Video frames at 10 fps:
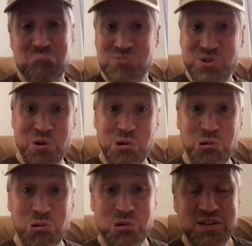So
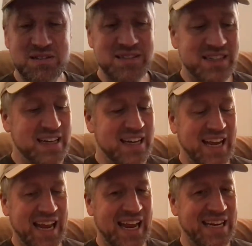cool.
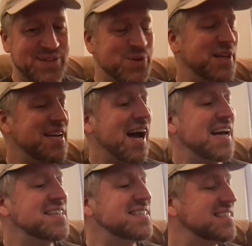Andy's really
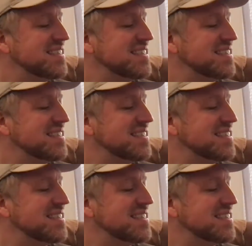nice.